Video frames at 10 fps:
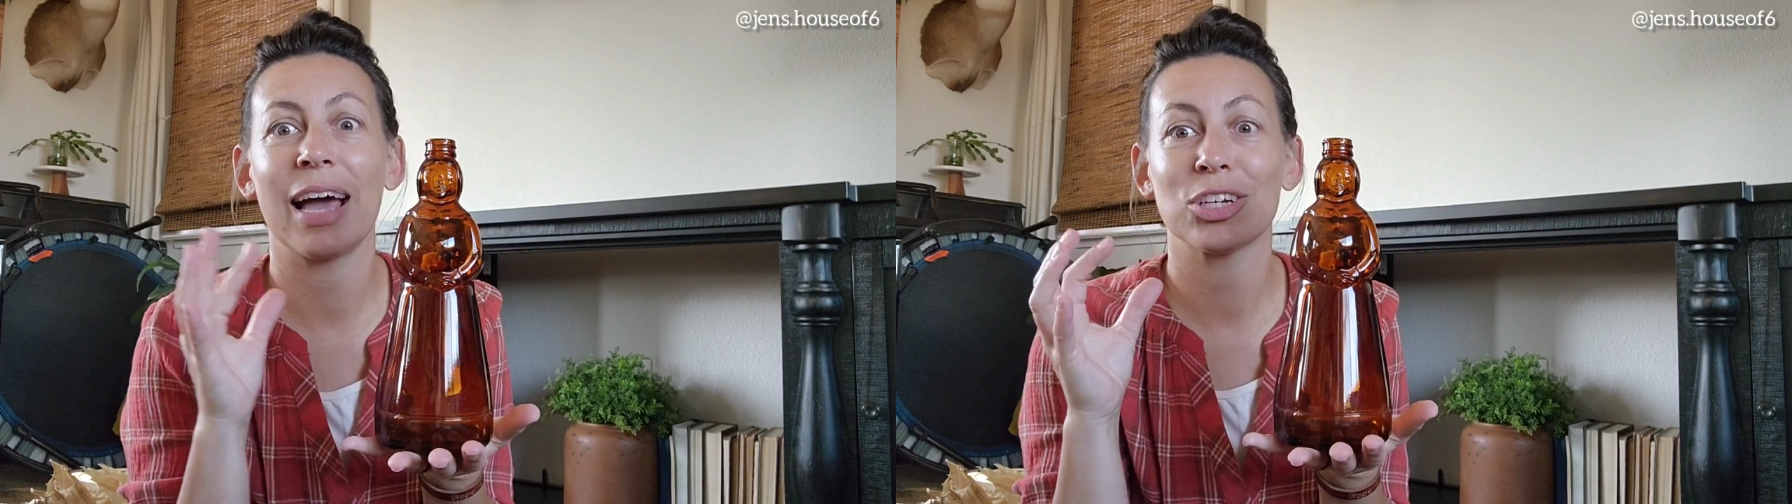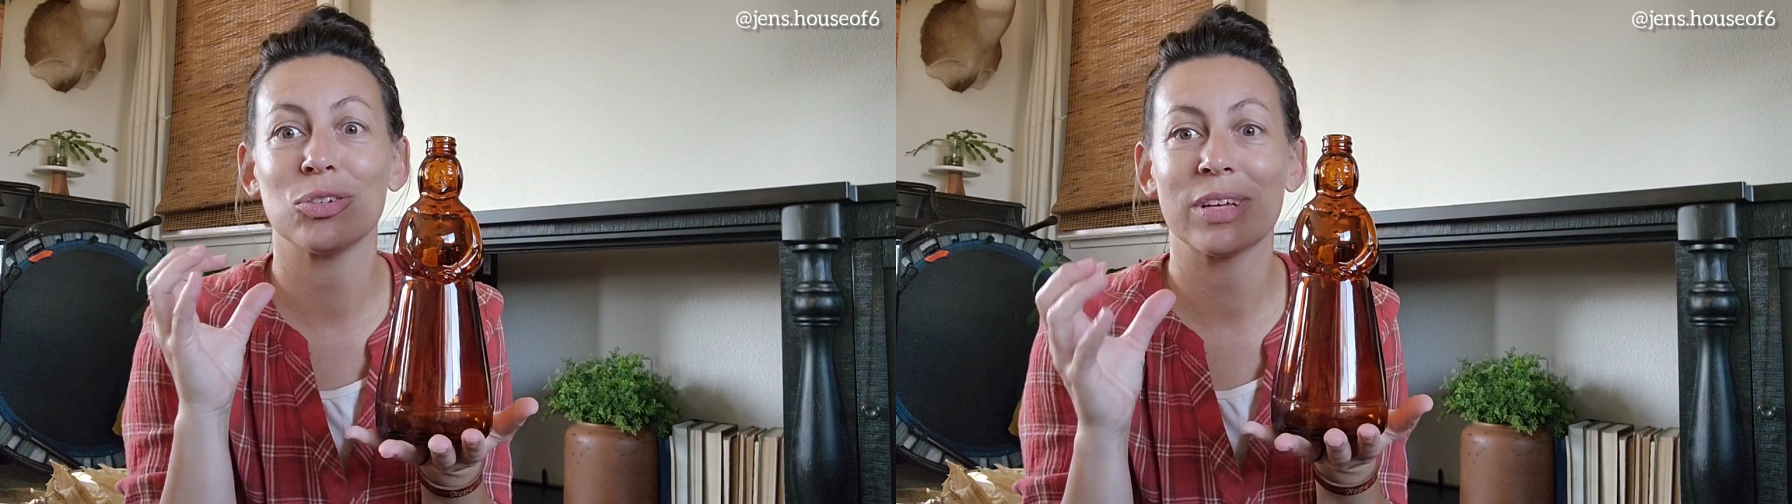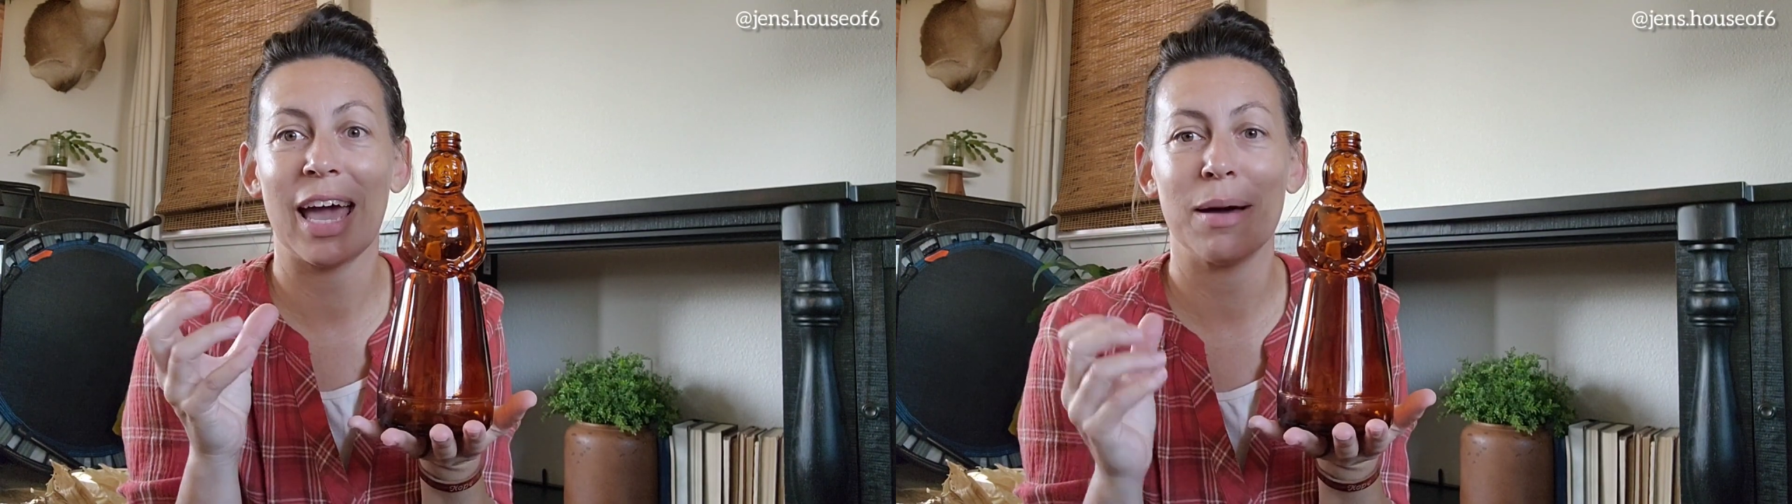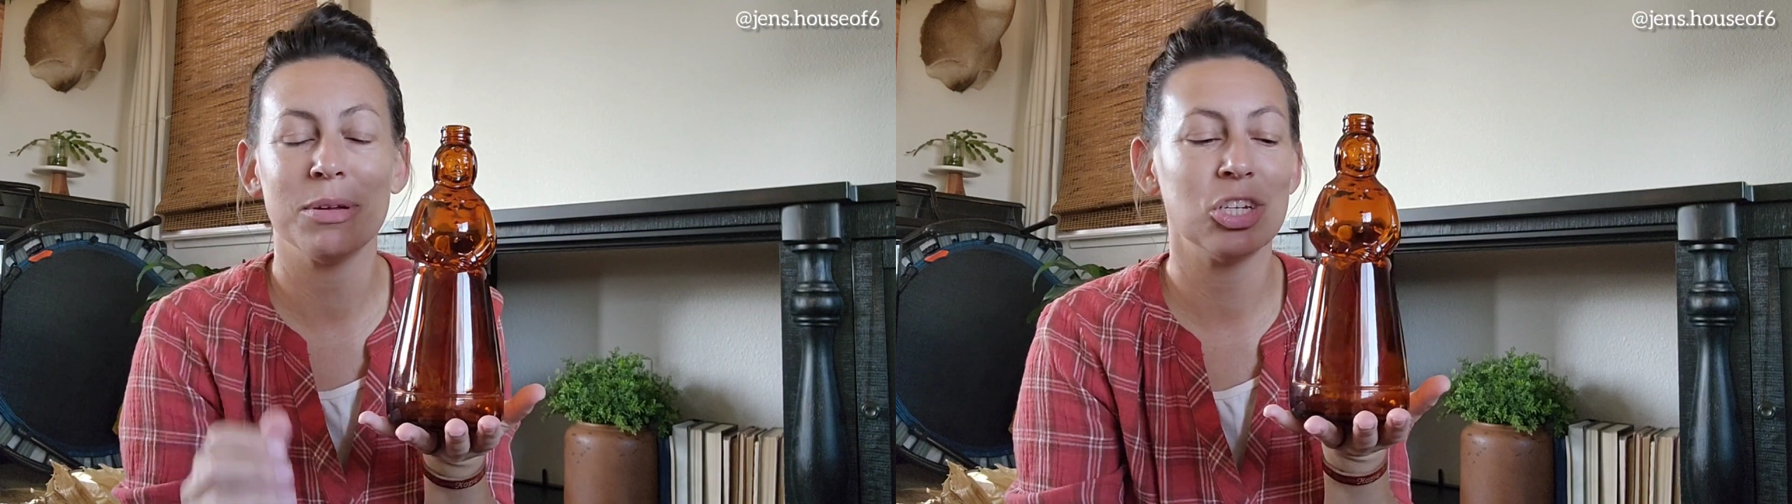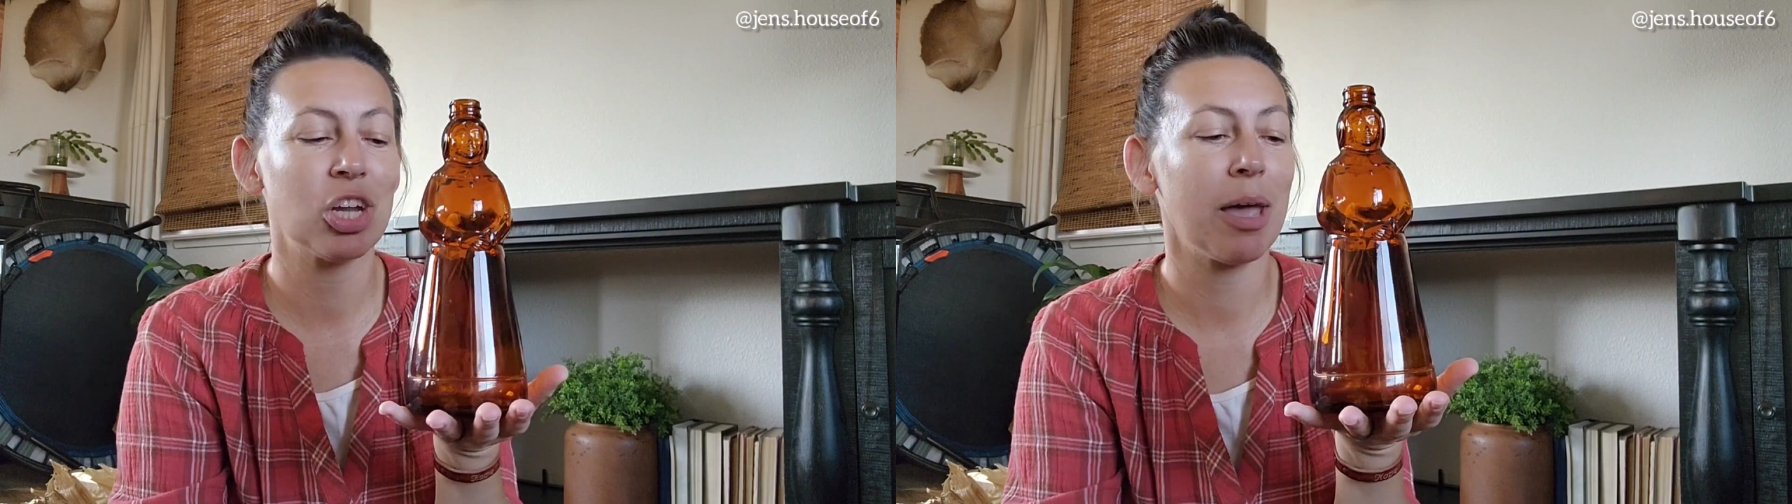actual
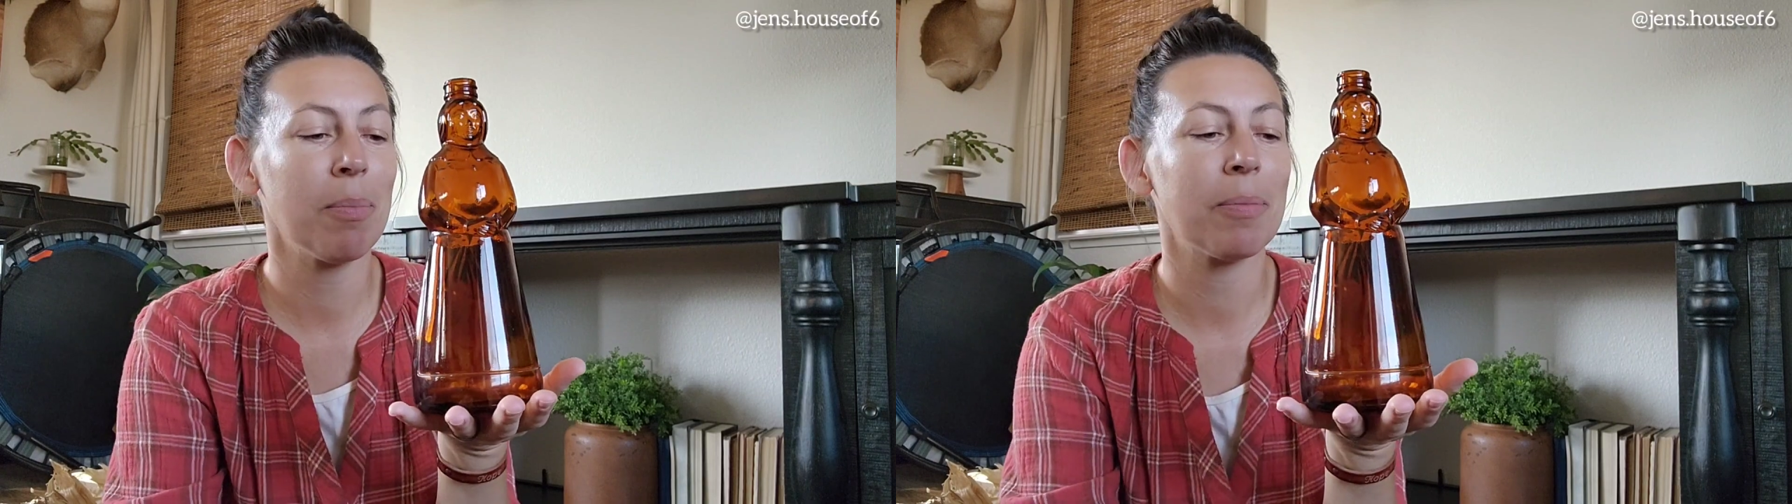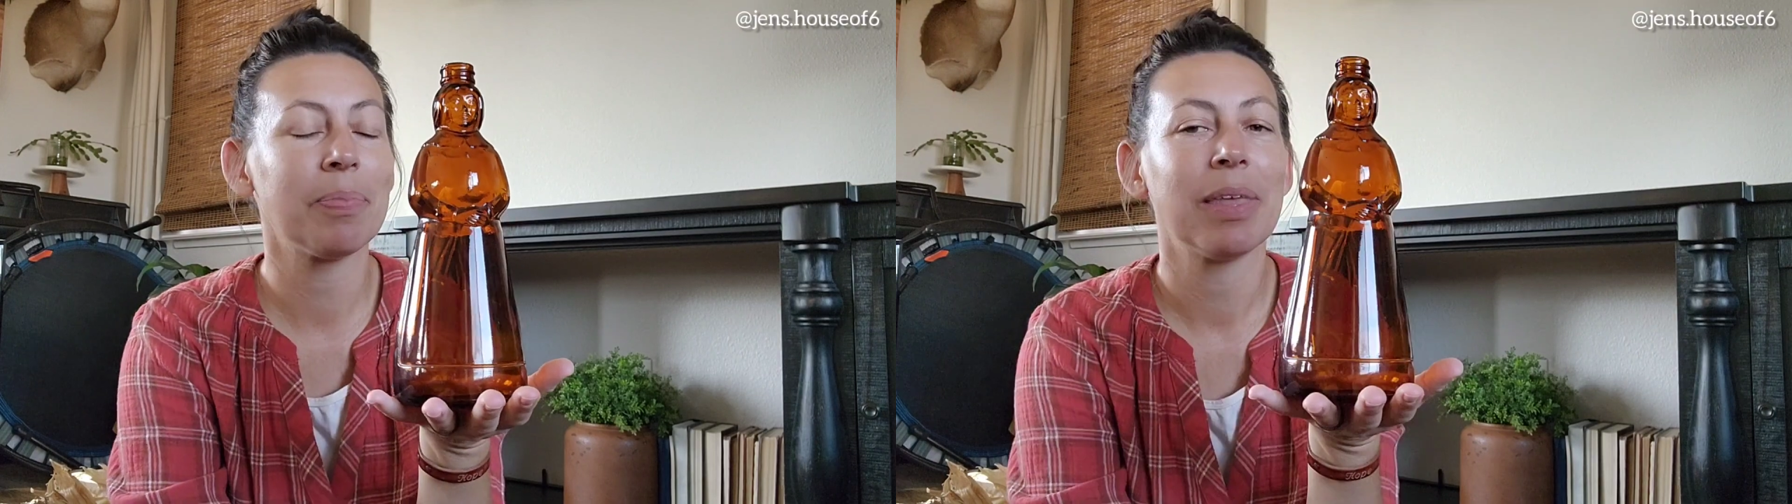cabin shape.